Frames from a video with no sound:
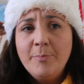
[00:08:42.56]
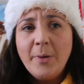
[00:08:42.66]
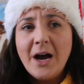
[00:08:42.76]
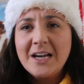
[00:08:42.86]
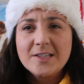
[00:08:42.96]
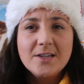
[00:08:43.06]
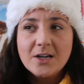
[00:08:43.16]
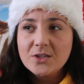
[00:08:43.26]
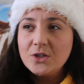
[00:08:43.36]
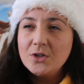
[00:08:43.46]
but I
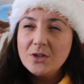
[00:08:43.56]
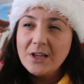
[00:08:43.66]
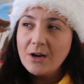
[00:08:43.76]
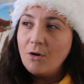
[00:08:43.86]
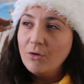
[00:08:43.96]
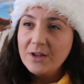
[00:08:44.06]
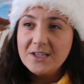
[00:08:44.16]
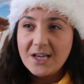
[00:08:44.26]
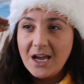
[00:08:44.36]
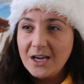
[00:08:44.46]
started doing like all
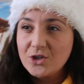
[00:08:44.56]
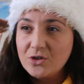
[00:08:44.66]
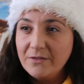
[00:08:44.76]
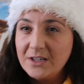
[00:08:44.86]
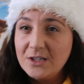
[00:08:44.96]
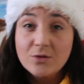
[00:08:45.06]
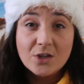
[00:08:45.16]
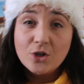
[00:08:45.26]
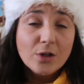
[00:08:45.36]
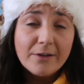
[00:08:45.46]
these extra videos,
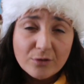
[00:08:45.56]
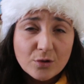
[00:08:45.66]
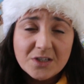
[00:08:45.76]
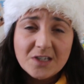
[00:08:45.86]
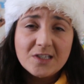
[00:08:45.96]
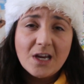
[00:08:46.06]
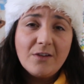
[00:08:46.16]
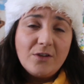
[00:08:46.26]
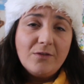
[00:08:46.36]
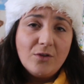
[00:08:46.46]
and you'll have noticed that
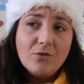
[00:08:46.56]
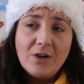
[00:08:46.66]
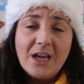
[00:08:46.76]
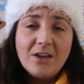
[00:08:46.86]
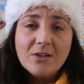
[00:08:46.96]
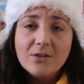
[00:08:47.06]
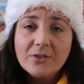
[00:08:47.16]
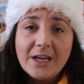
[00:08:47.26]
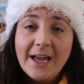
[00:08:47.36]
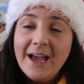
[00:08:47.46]
if you view
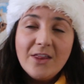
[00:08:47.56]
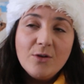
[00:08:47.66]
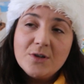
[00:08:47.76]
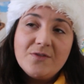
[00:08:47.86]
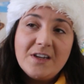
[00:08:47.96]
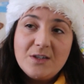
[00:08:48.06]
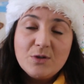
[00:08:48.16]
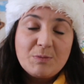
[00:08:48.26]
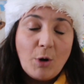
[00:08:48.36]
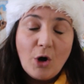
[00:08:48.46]
regularly, there was
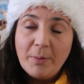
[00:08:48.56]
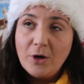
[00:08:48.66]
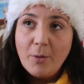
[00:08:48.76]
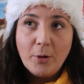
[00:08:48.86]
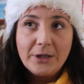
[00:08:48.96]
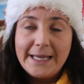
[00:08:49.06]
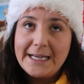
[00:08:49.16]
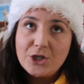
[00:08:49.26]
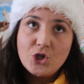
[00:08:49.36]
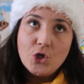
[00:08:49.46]
videos popping up on
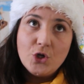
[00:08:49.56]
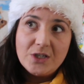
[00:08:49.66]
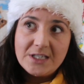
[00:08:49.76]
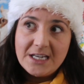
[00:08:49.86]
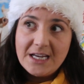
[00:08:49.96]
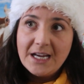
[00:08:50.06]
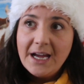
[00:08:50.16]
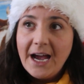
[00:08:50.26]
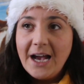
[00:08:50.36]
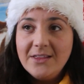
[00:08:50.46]
like a Tuesday,
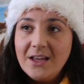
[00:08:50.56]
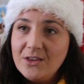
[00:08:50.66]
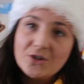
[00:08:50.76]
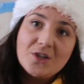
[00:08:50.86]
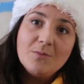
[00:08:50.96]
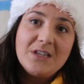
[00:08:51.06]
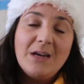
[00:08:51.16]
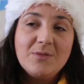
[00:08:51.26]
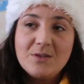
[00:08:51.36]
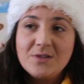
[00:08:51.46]
and then
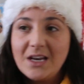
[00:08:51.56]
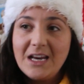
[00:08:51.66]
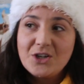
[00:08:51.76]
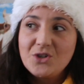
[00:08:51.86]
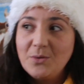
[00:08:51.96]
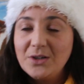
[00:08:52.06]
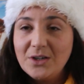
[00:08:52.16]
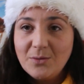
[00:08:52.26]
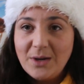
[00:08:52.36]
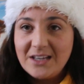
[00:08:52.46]
sometimes there was an extra one
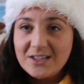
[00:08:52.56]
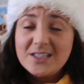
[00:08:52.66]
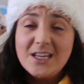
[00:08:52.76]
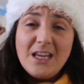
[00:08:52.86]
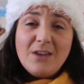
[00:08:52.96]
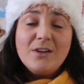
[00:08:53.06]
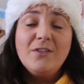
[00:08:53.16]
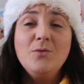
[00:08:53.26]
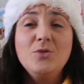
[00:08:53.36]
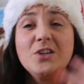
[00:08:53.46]
on a Wednesday, even
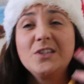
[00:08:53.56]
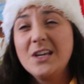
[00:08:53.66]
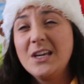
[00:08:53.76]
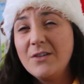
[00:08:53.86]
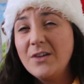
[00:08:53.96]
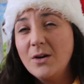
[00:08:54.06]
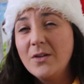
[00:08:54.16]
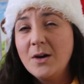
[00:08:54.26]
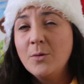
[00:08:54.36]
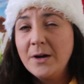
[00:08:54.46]
if it was just like give out a
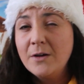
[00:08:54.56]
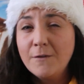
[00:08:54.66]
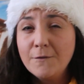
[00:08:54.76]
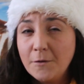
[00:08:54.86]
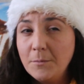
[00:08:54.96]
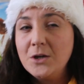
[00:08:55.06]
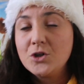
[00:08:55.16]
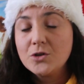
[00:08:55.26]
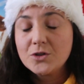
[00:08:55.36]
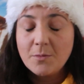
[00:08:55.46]
little bit of
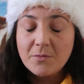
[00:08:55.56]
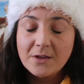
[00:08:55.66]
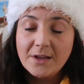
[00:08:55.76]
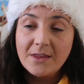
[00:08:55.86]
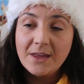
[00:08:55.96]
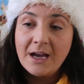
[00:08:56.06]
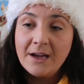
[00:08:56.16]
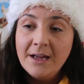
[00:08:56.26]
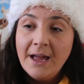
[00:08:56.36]
information or something like that.